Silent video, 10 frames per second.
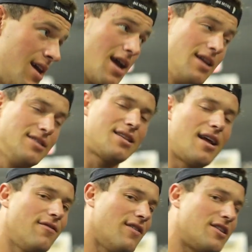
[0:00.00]
and
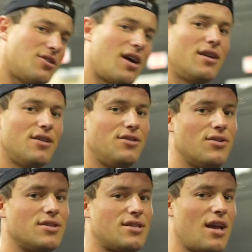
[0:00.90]
instead of like trying to
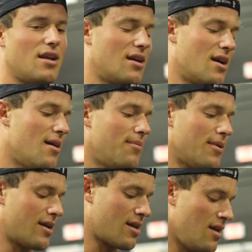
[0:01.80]
do it standing up,
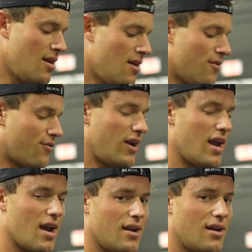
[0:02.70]
like
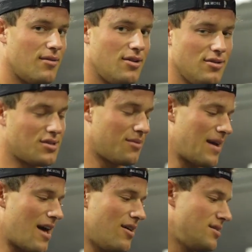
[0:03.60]
freehand and using
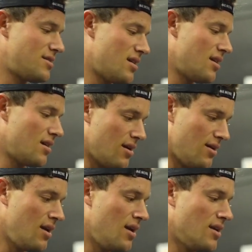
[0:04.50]
balance,
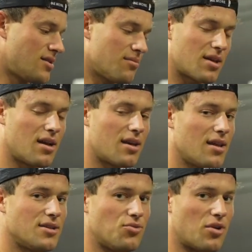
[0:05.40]
something like
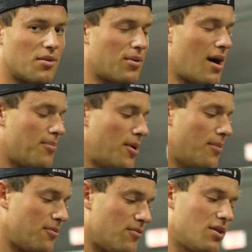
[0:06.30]
this, you want to prop
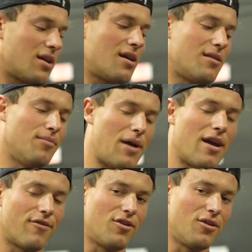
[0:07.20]
up and really get the
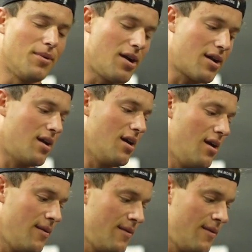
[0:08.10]
bang for your buck here.